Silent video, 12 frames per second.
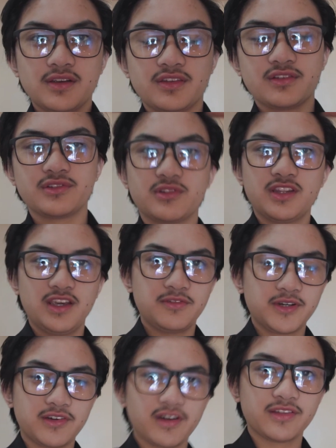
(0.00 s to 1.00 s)
So today
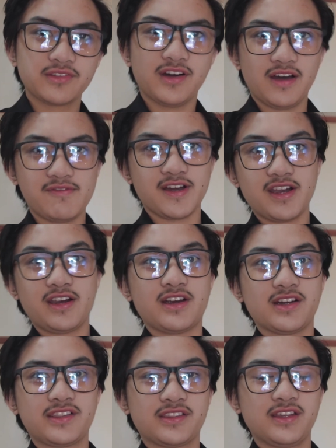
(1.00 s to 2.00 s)
we're going to have a
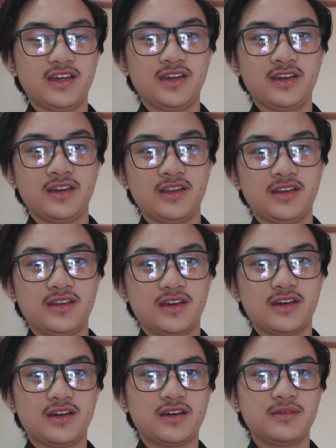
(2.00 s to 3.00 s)
haircut and
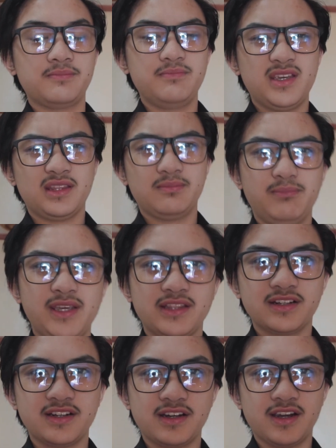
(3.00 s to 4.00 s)
meet
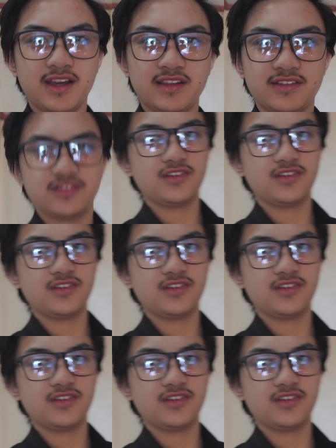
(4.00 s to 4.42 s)
Peter and